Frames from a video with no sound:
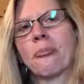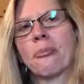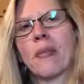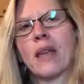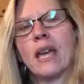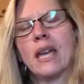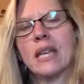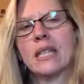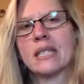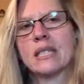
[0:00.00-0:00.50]

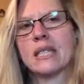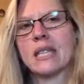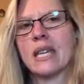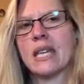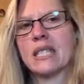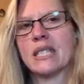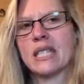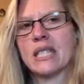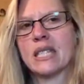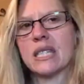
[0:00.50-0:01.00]
it's
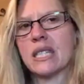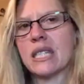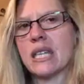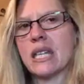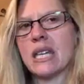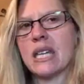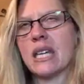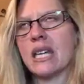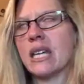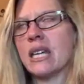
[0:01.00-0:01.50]

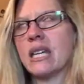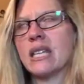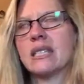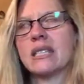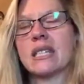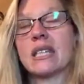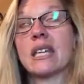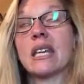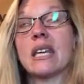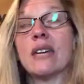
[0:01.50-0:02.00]
a
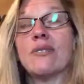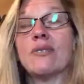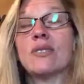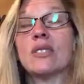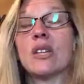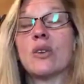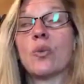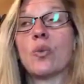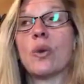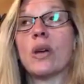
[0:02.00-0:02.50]
gift
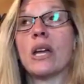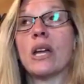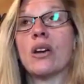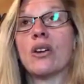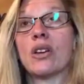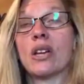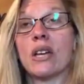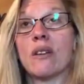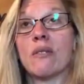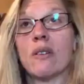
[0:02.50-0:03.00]
that we are
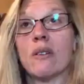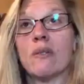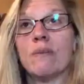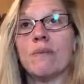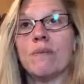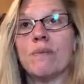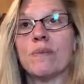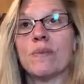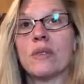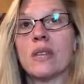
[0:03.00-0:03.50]
given.
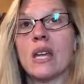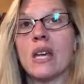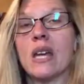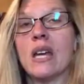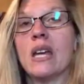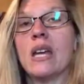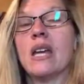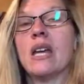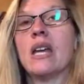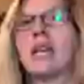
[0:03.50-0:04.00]

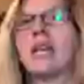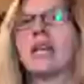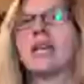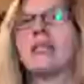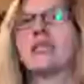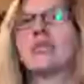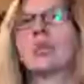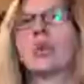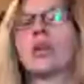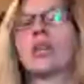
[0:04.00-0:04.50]
It
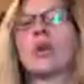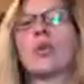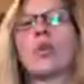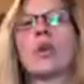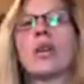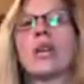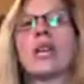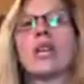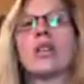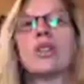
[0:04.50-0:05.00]
is one that we
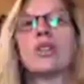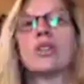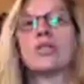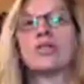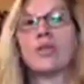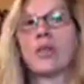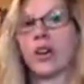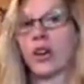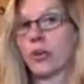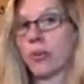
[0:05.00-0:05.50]
can use
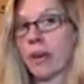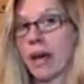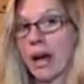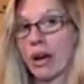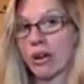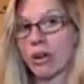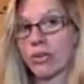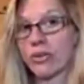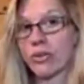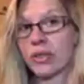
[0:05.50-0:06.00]
very
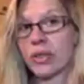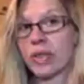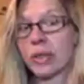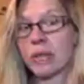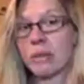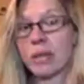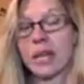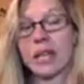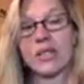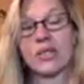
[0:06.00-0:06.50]
powerfully
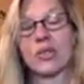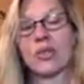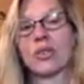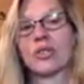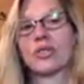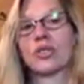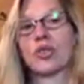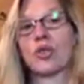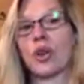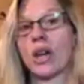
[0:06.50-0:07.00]
because there is
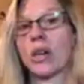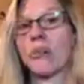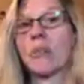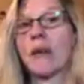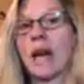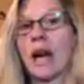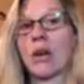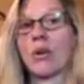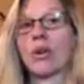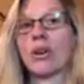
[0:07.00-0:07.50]
great
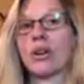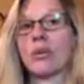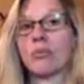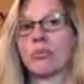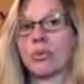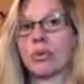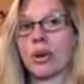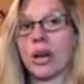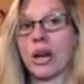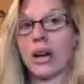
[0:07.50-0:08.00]
power in
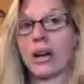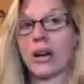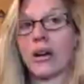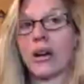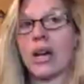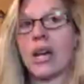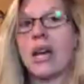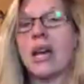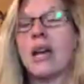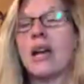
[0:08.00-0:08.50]
prayer.
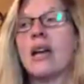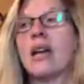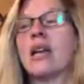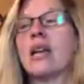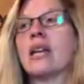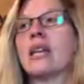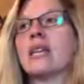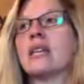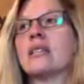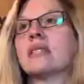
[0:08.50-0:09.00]

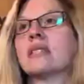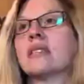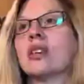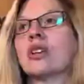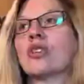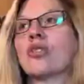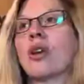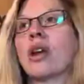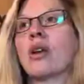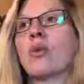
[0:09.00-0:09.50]
It is a
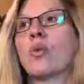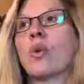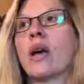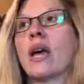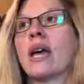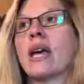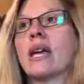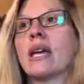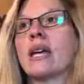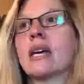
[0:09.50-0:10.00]
great
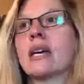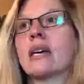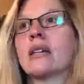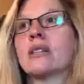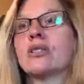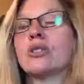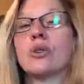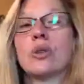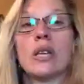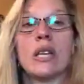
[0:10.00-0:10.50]
way
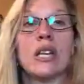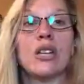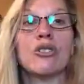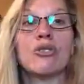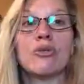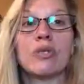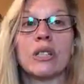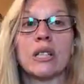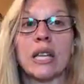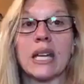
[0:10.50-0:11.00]
to heal
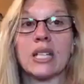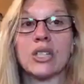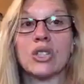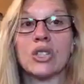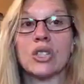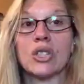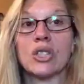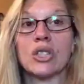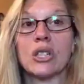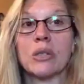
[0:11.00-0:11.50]

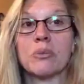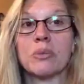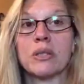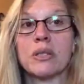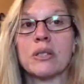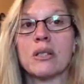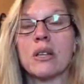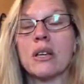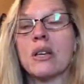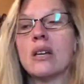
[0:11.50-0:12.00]
relationships,
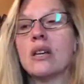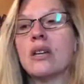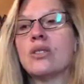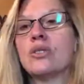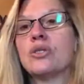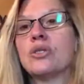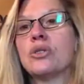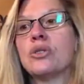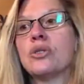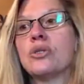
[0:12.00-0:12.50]

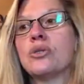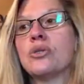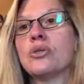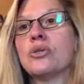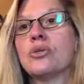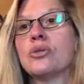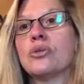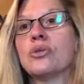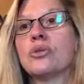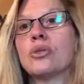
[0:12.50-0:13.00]

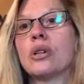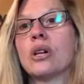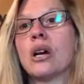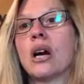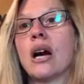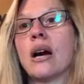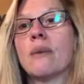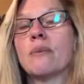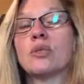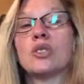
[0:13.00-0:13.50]
to
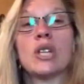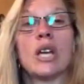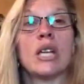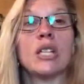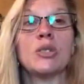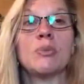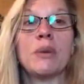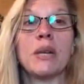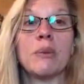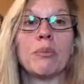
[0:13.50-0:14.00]

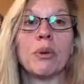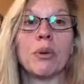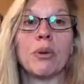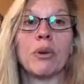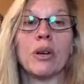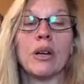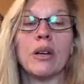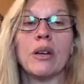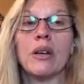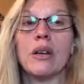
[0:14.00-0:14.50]
change people.
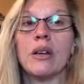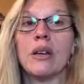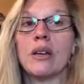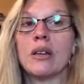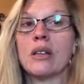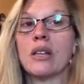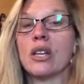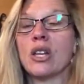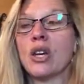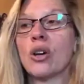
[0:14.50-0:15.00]

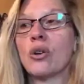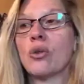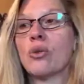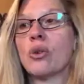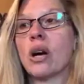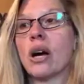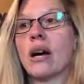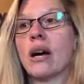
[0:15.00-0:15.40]
You know,